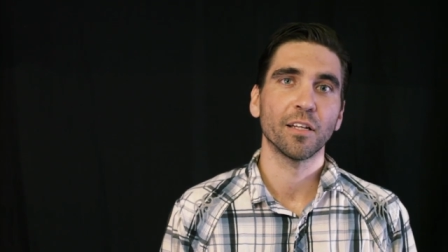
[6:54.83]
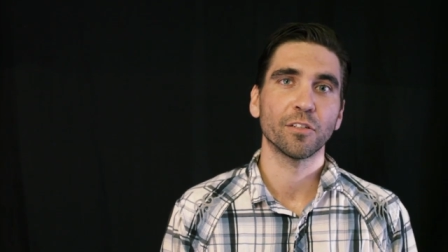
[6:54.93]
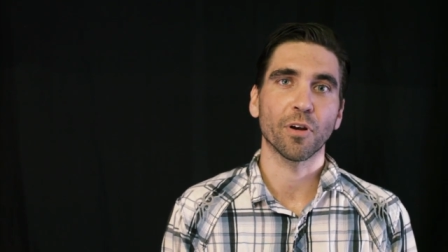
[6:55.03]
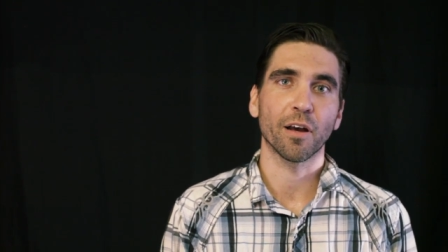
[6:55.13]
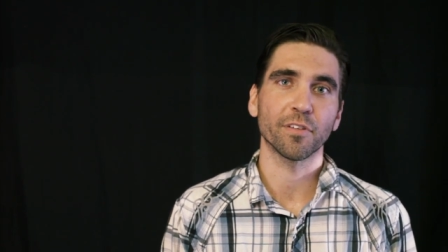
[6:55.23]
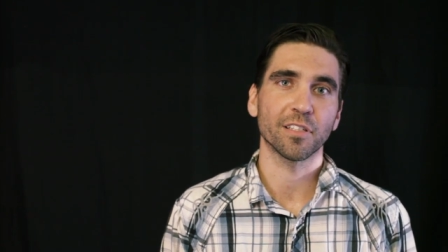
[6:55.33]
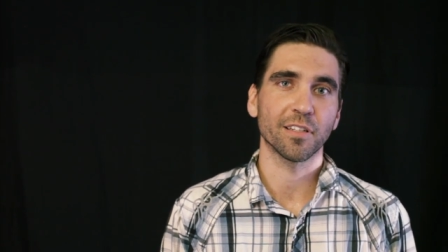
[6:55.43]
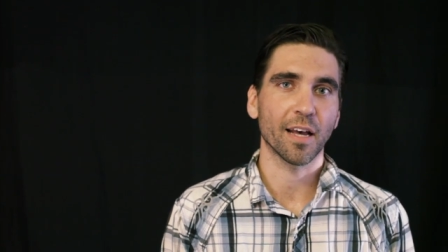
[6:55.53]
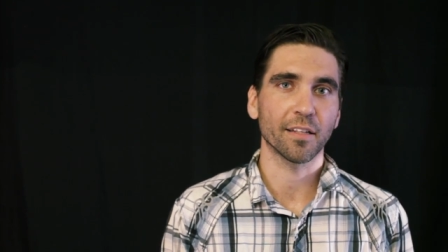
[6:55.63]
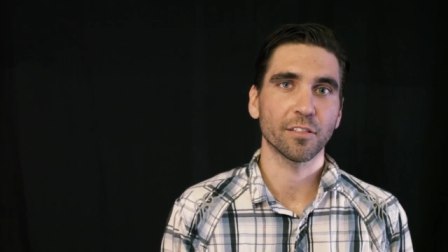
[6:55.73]
Travis and
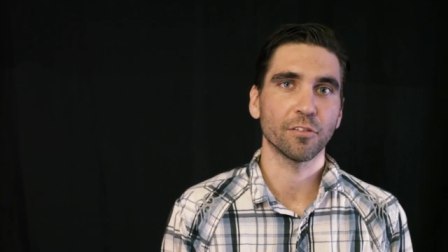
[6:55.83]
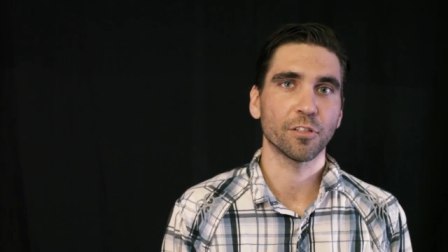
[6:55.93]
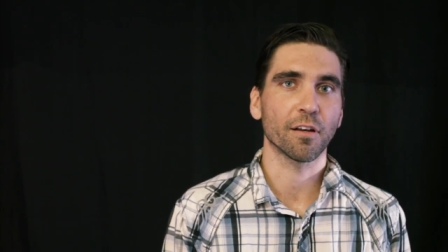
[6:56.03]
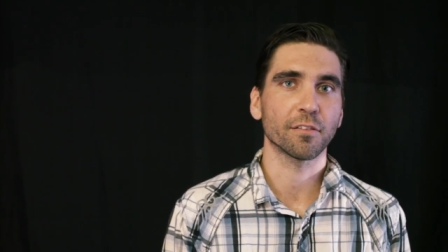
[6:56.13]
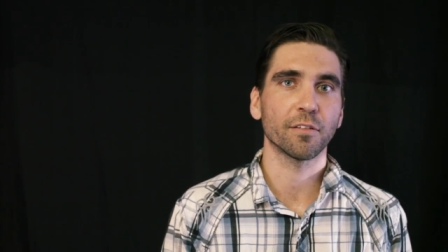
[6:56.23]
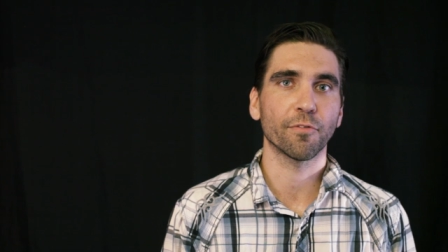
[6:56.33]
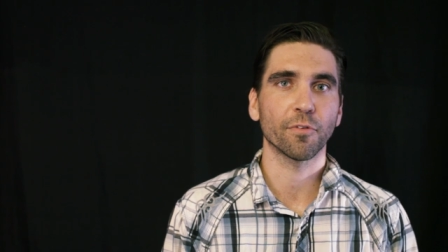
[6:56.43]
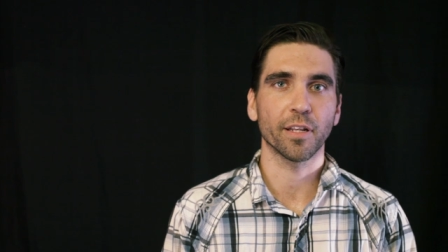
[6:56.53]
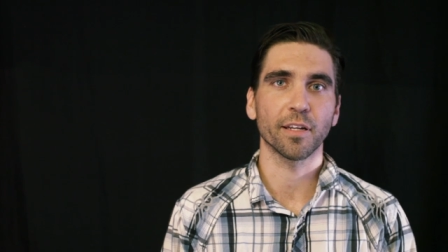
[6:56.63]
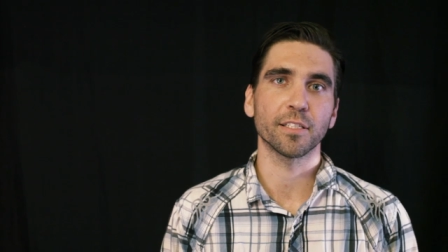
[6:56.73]
Allison Johnson for
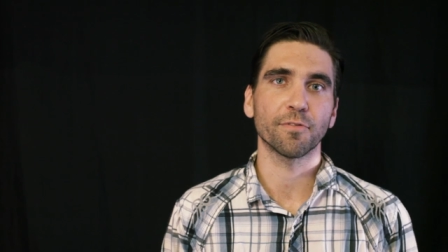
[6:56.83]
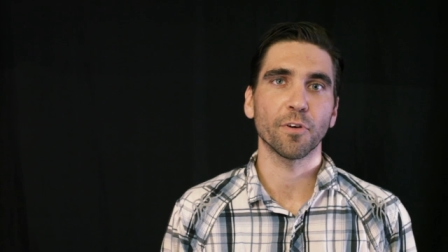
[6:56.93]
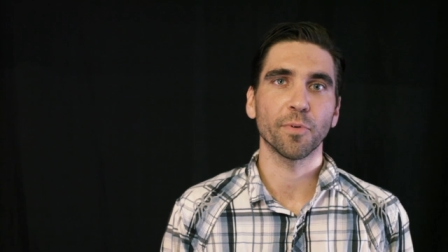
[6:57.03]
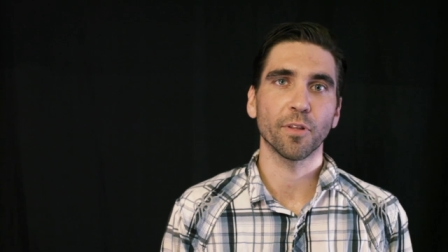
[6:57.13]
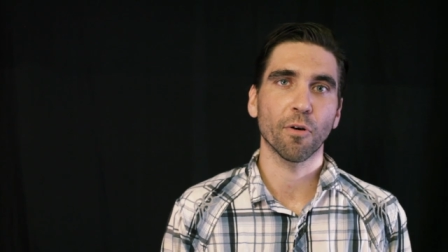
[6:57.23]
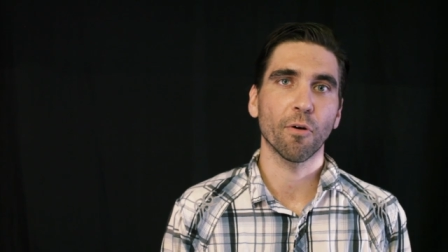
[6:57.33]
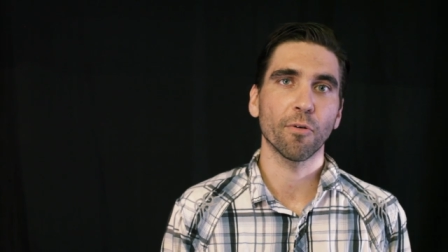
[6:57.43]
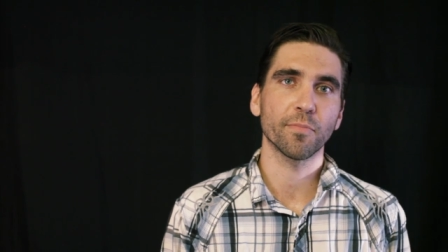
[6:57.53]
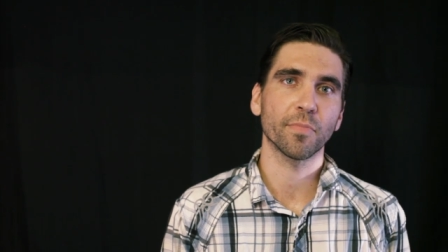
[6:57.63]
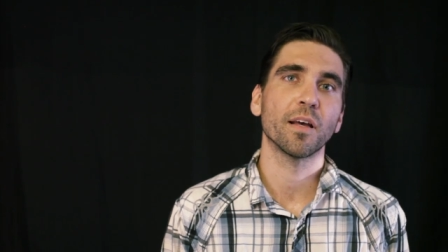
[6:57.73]
letting us film in their
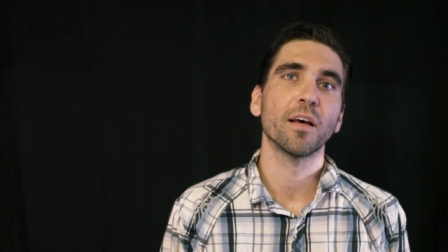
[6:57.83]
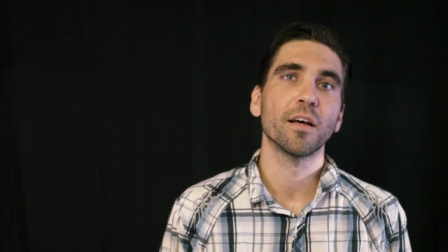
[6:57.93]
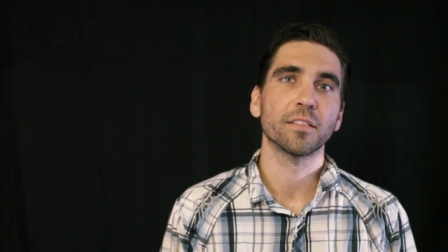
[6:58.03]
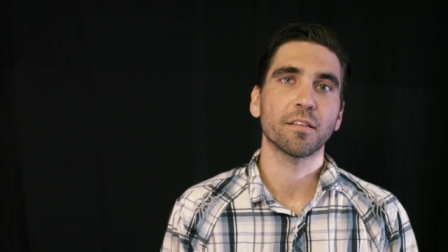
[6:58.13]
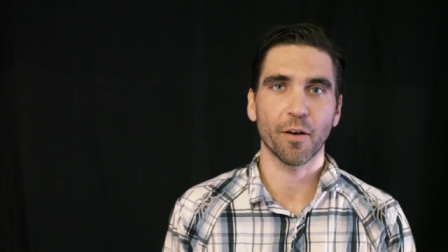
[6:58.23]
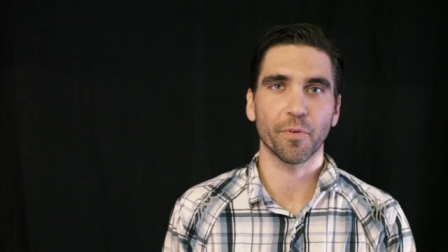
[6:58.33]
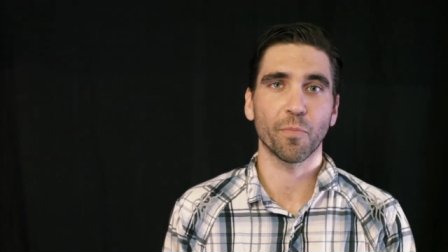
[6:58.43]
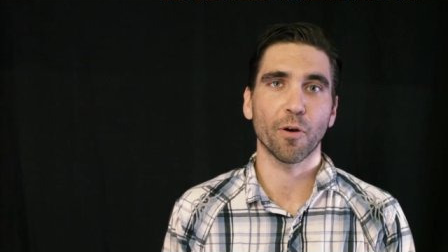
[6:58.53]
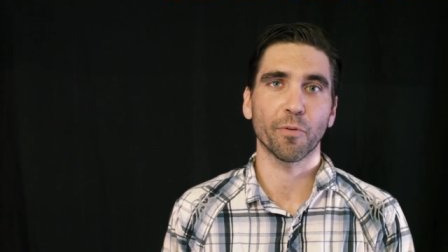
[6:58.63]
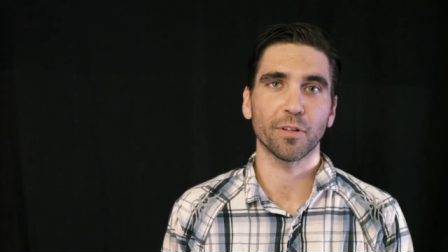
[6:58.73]
home, Tom and
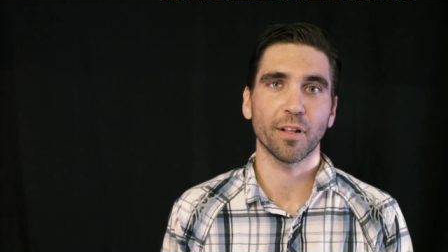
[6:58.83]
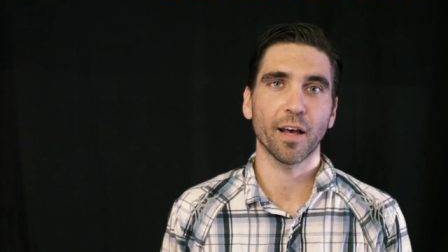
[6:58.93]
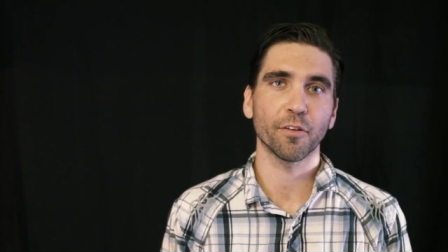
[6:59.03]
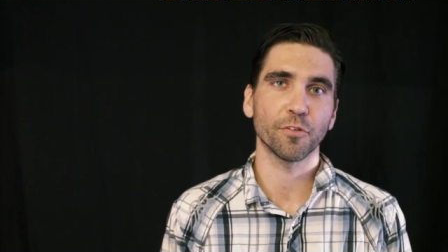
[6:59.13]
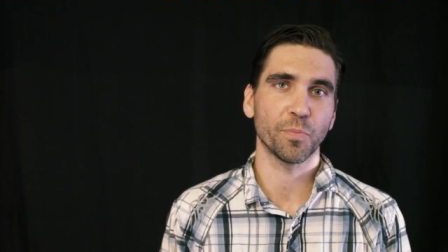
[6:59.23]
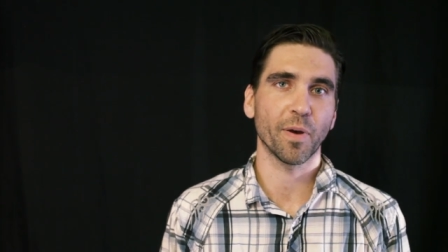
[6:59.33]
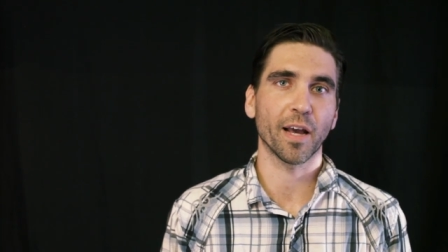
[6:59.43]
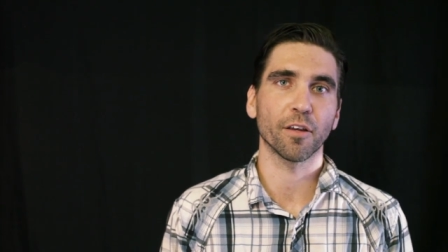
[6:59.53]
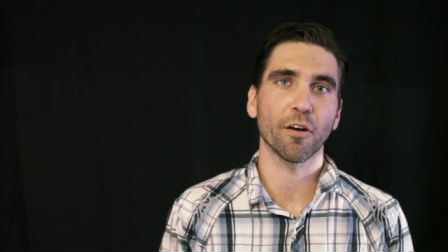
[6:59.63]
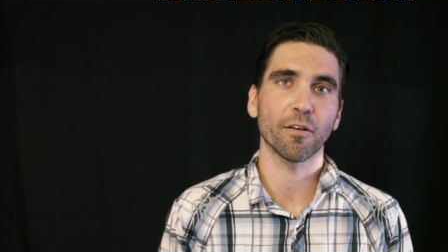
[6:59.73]
Barbara Klein, whose
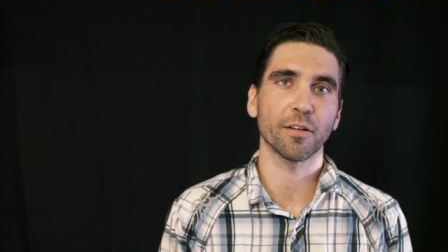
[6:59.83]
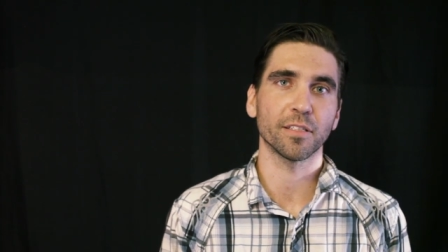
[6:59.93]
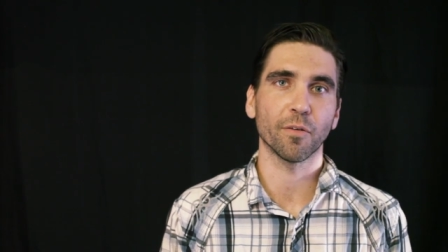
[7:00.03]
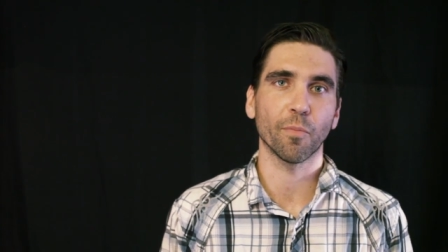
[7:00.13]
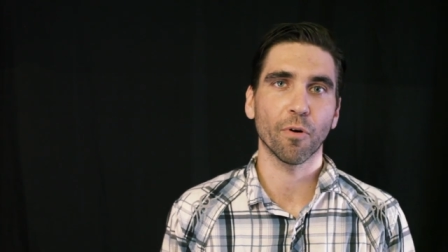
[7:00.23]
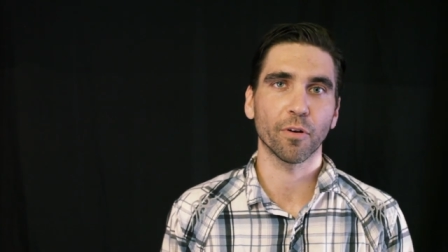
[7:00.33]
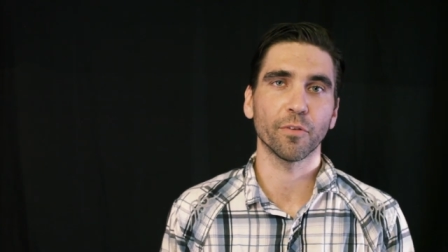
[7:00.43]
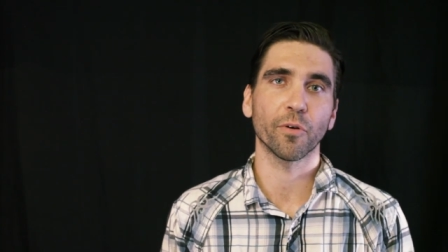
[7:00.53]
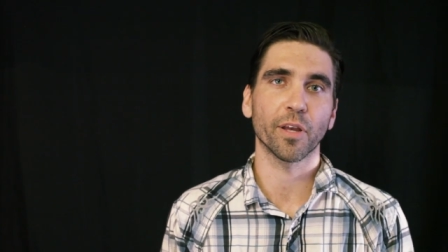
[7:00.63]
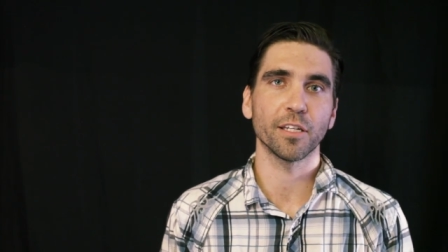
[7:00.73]
backyard is an important
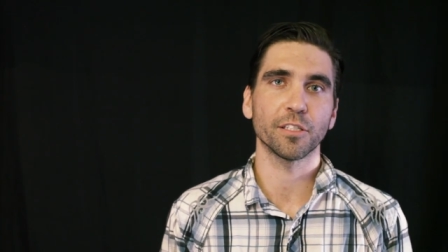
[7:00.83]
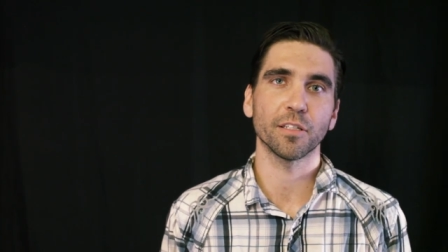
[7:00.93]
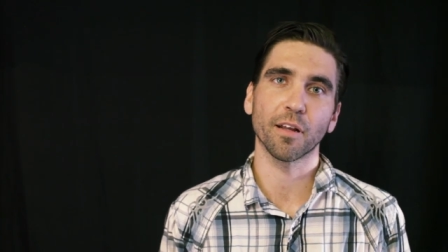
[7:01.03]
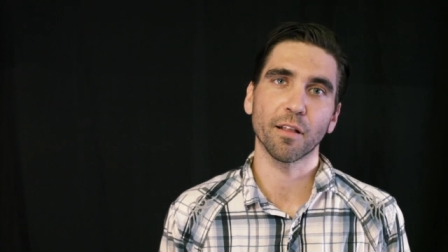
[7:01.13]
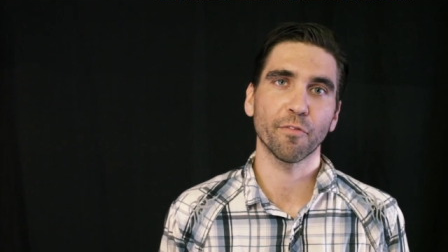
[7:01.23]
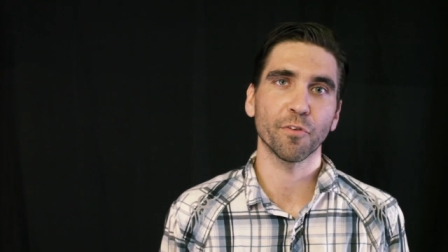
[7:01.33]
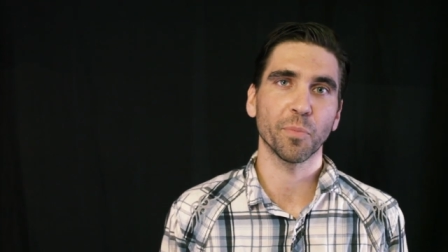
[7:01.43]
location in I Love You